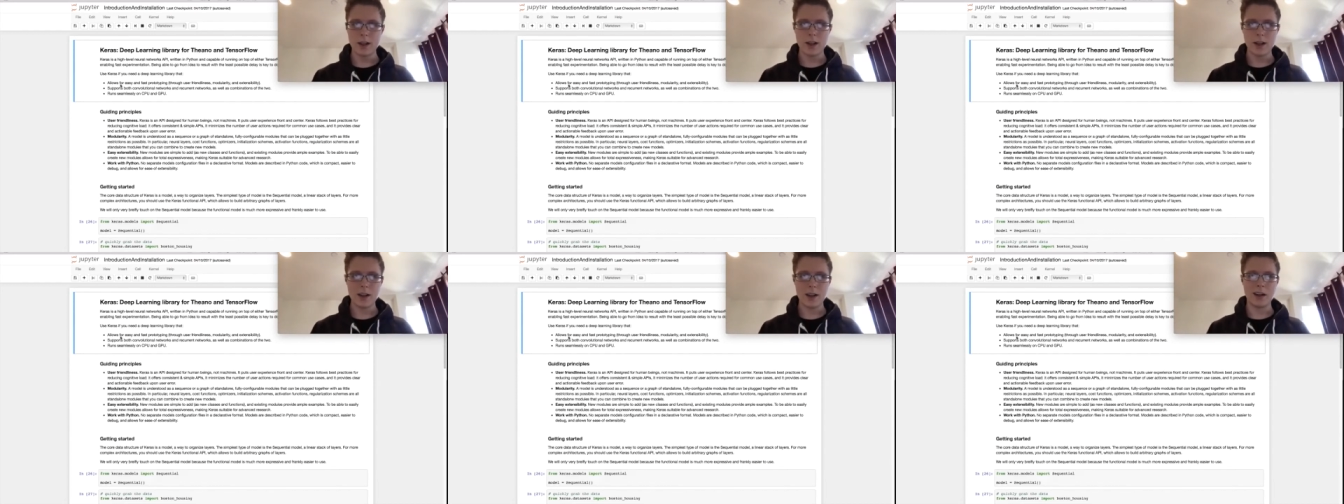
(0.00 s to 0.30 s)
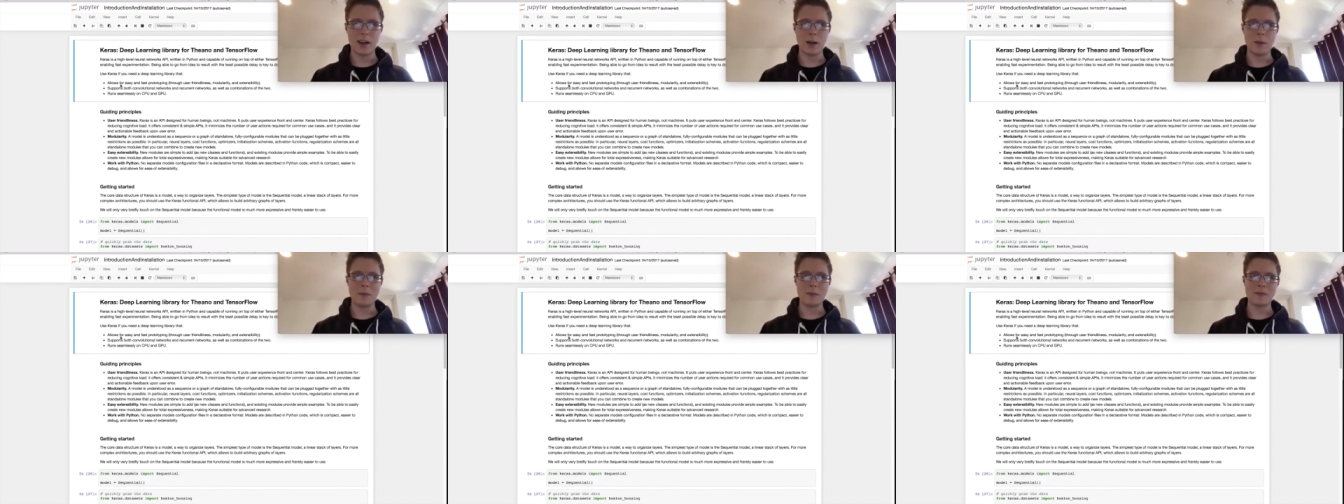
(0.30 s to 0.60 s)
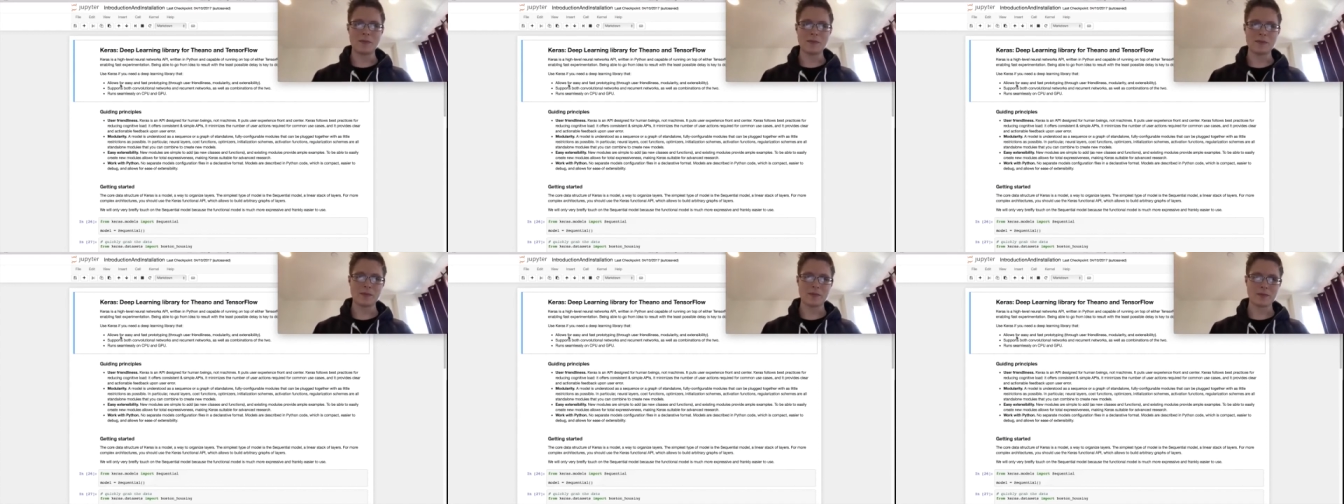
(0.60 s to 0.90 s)
Um,
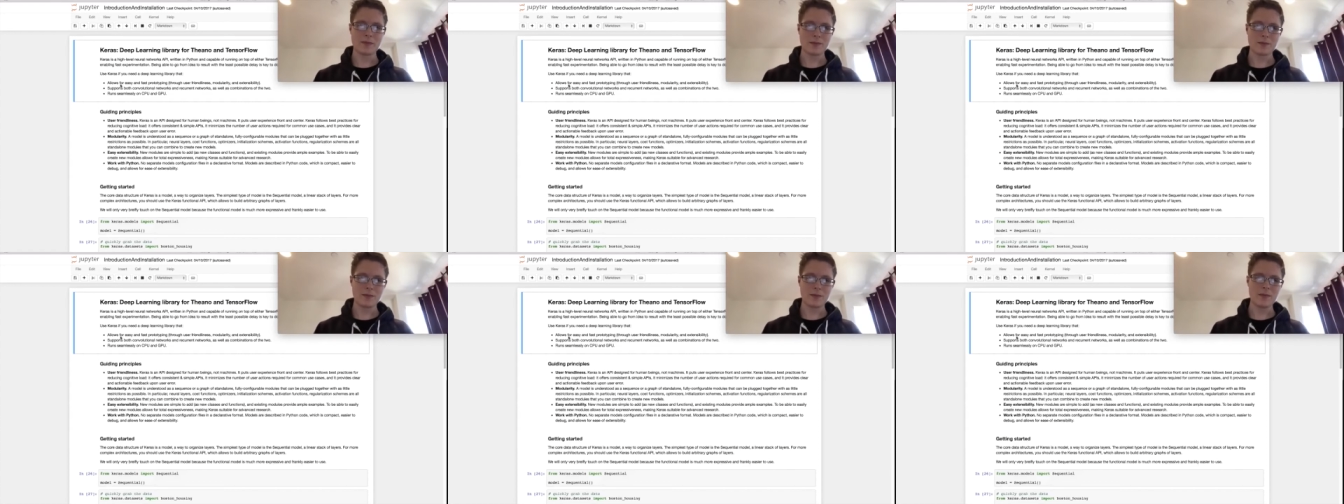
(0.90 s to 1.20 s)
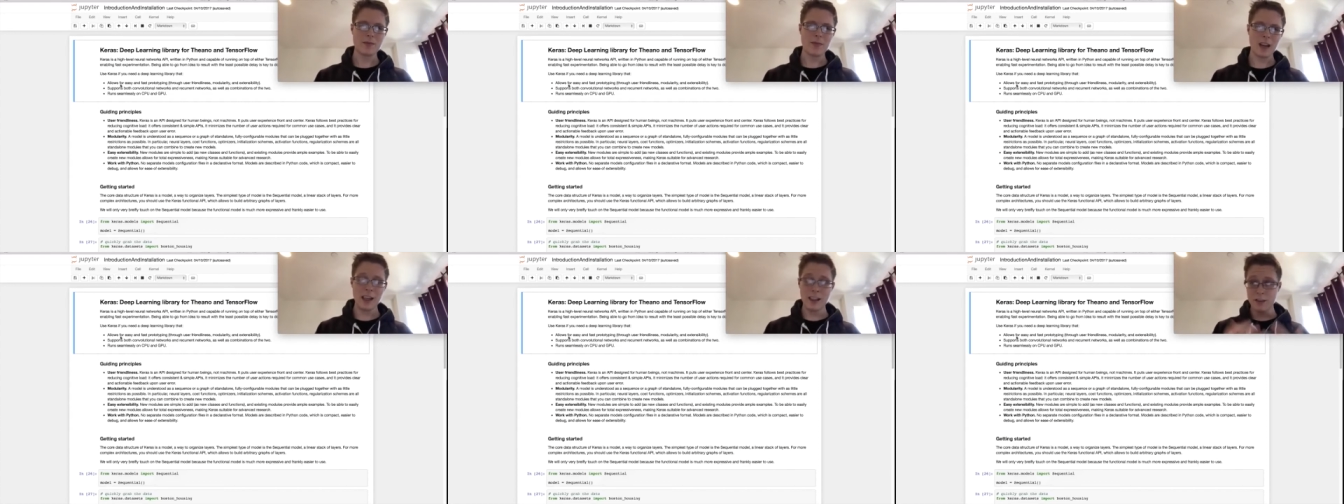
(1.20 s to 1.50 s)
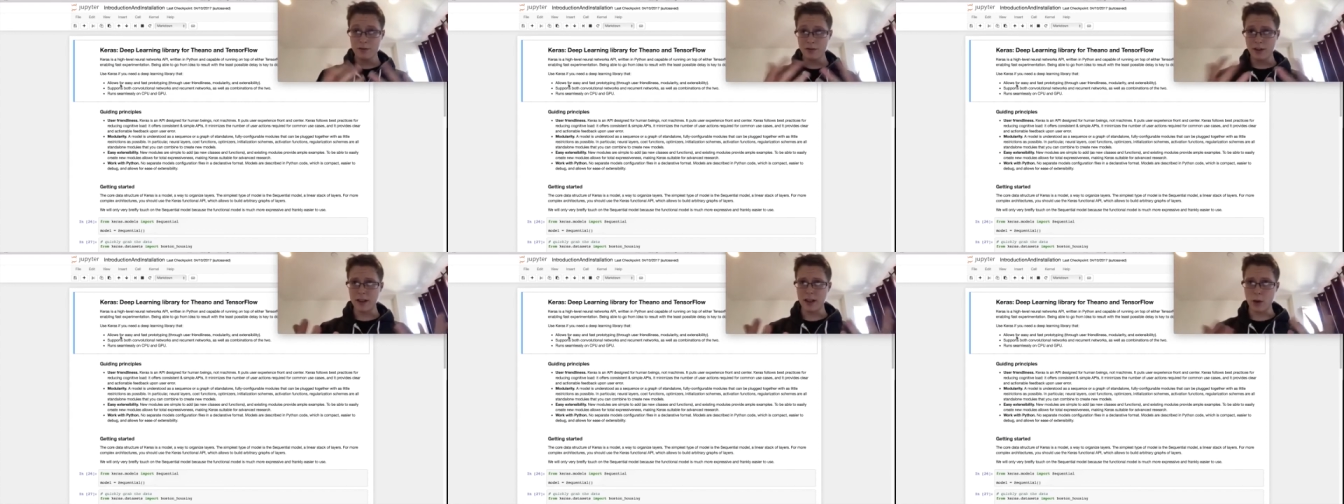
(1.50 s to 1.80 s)
and then
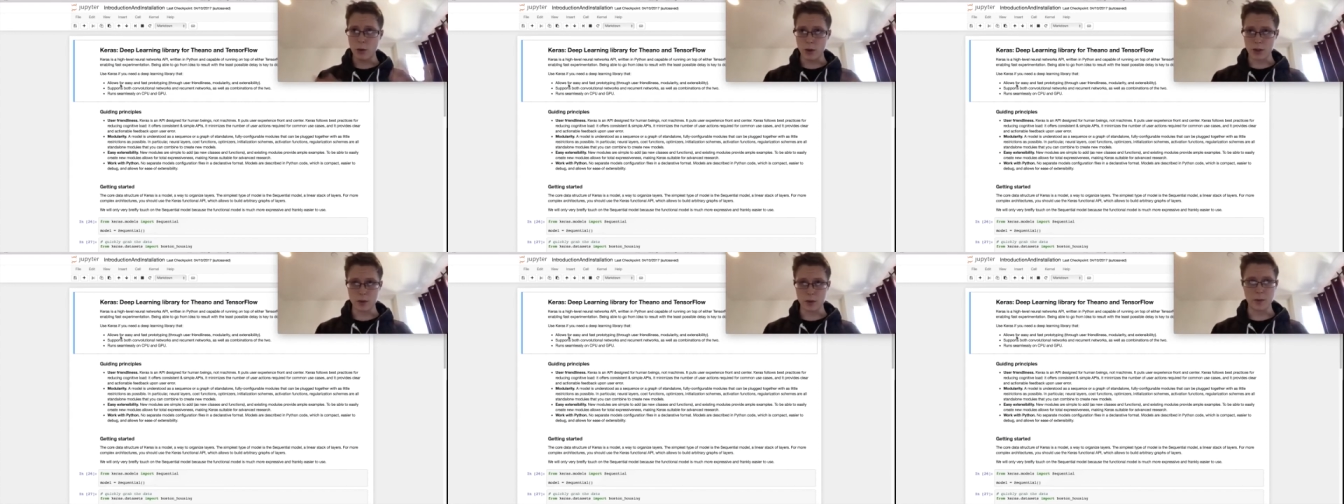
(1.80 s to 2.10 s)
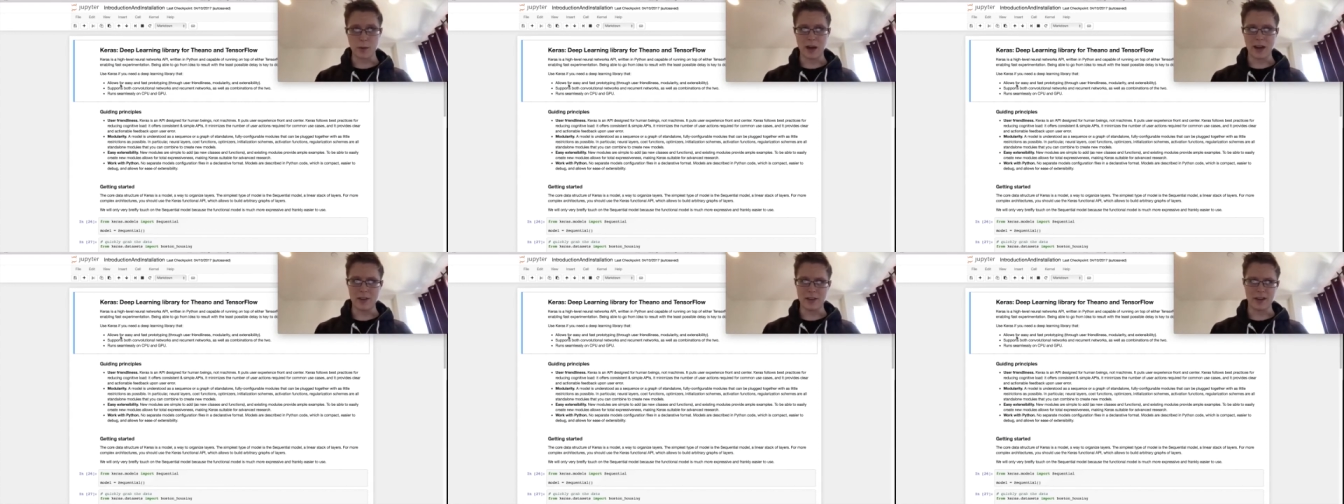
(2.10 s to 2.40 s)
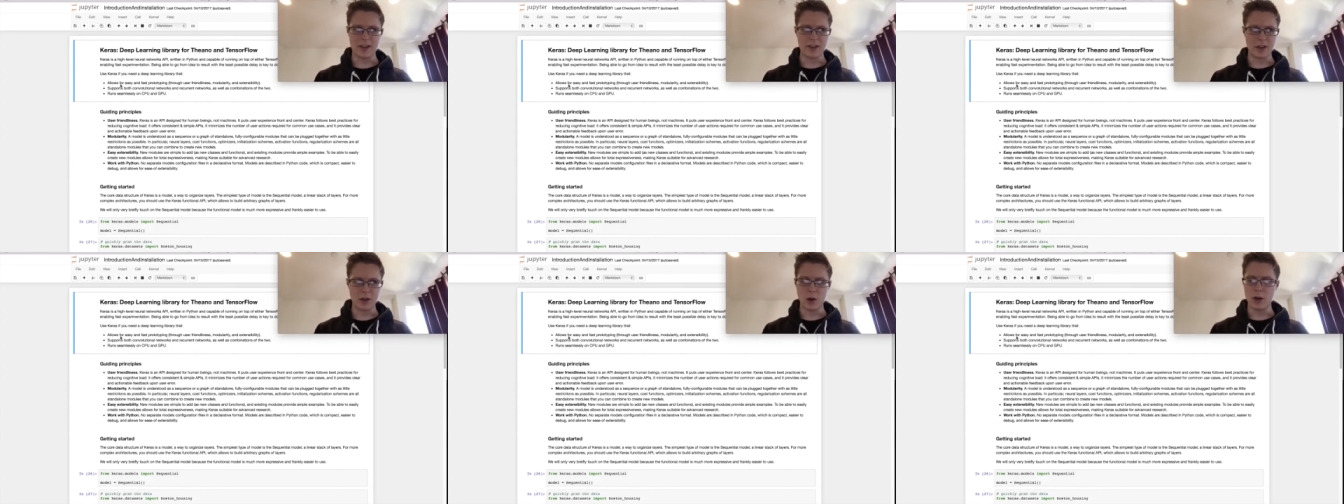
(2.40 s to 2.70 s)
finally, it works with
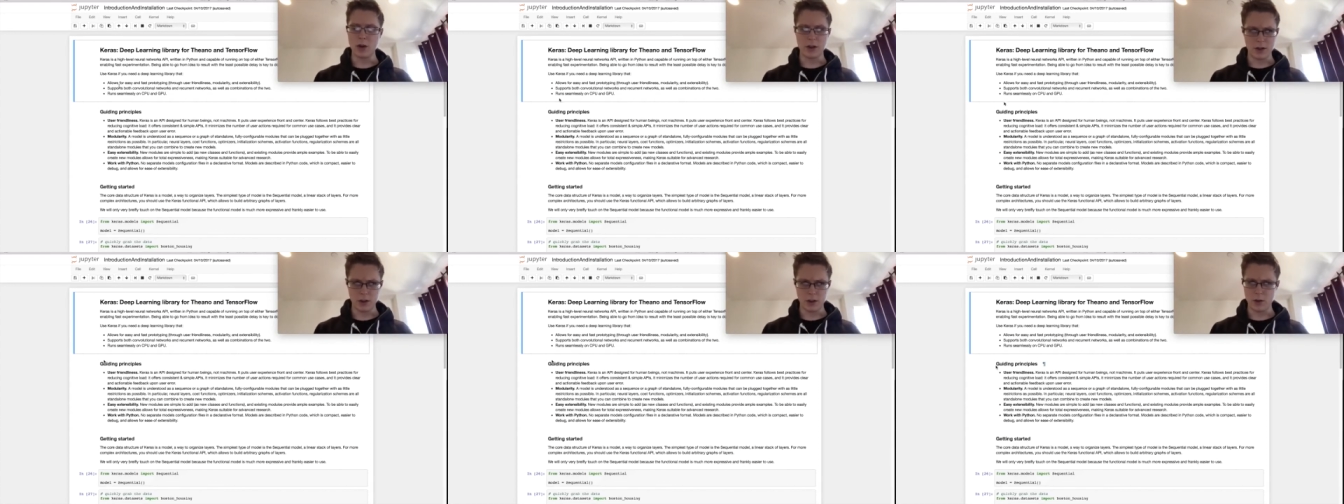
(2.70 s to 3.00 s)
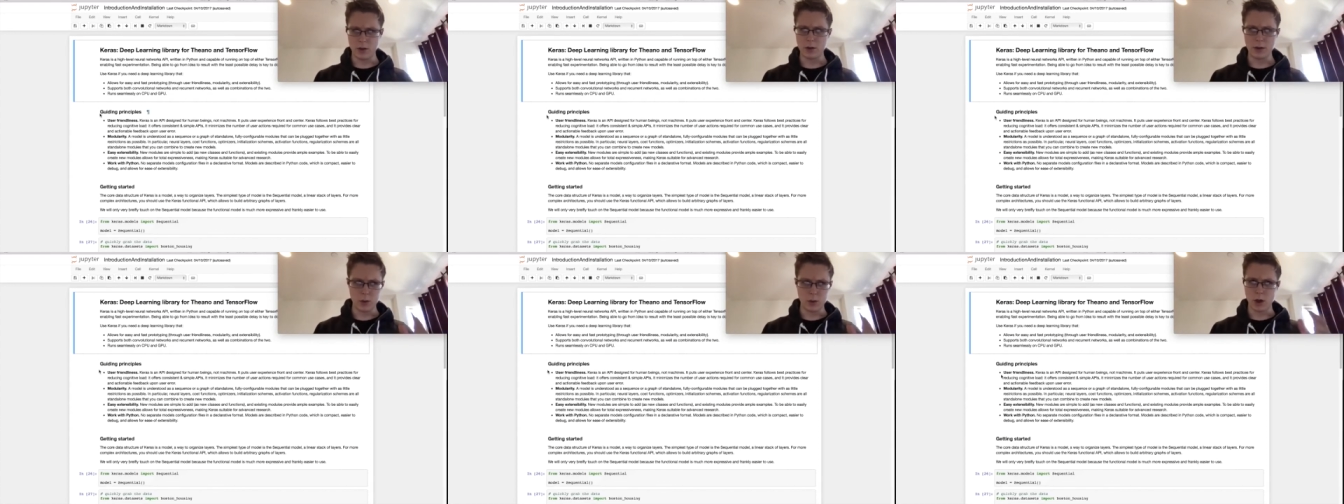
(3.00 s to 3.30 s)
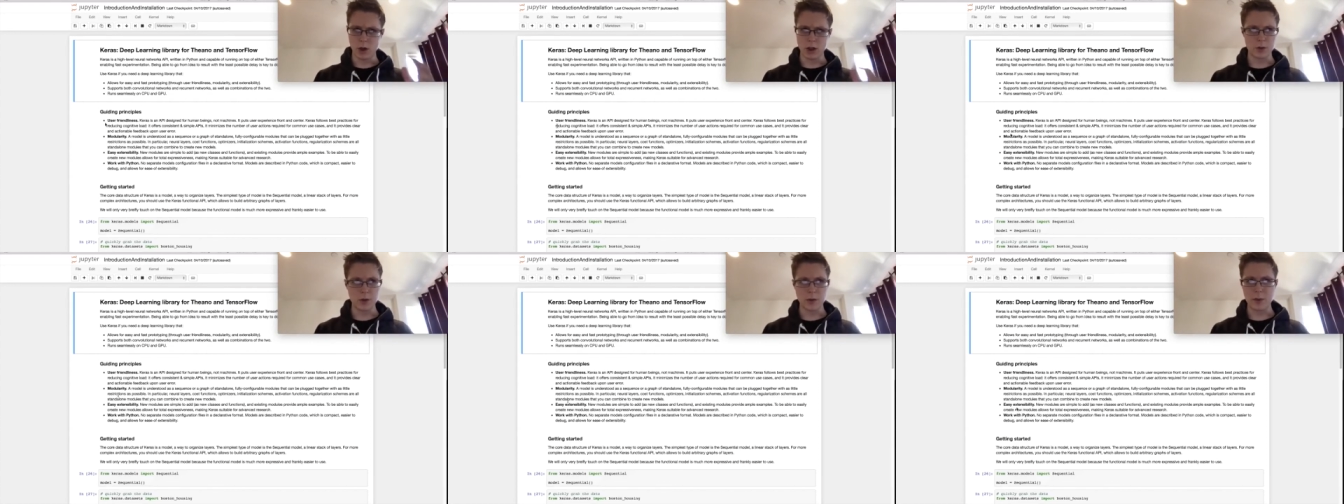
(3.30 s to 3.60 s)
Python. You know, it only
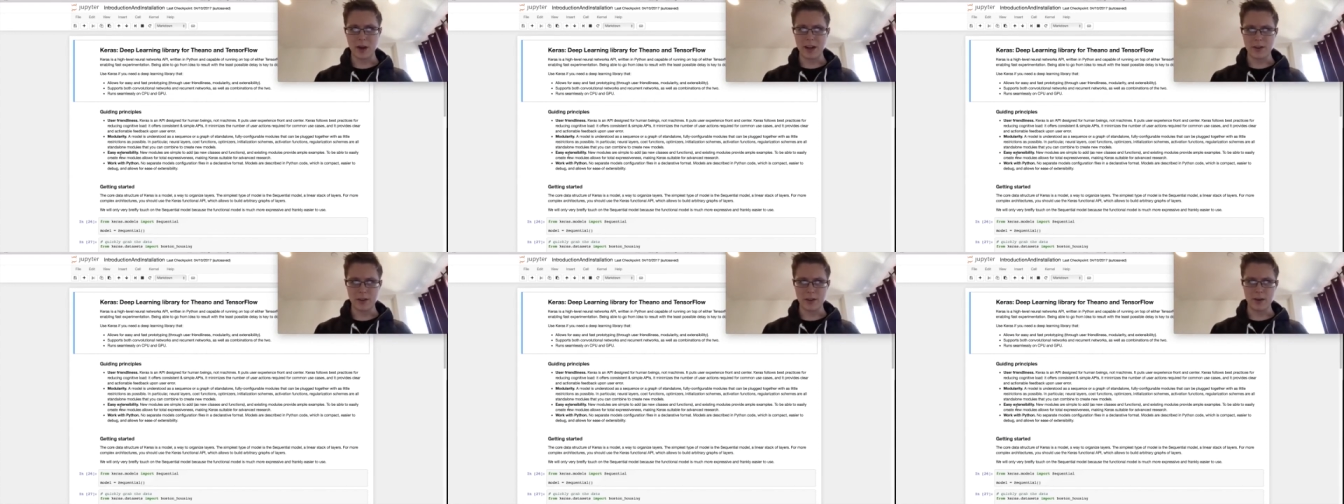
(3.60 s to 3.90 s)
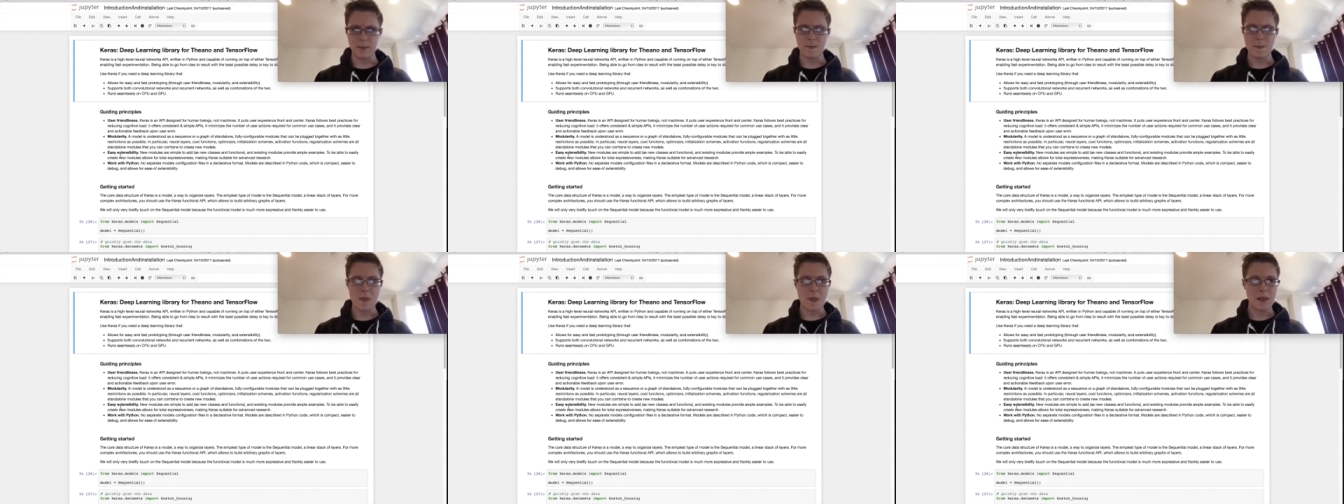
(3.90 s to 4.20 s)
works with Python.